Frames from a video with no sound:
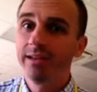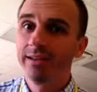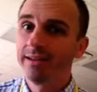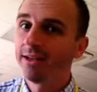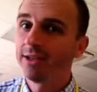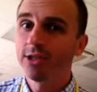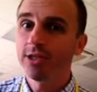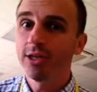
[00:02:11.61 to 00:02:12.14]

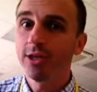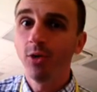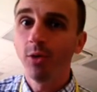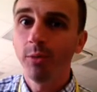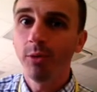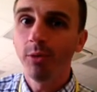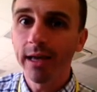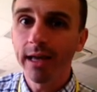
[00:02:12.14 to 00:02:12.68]
not just a
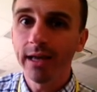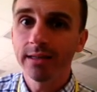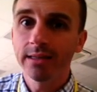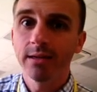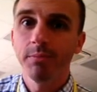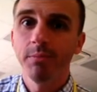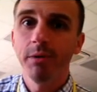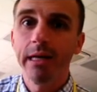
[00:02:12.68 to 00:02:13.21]
normal
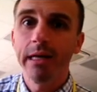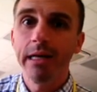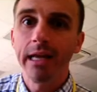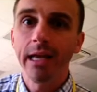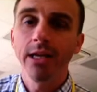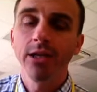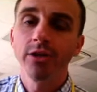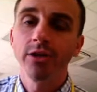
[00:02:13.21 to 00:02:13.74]
guess, but an
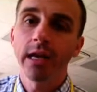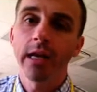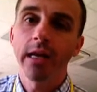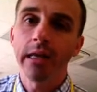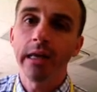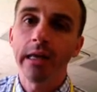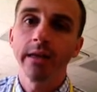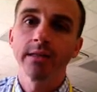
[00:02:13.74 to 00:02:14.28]

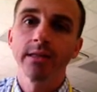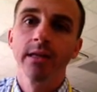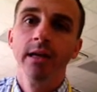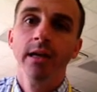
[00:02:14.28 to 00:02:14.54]
educated guess.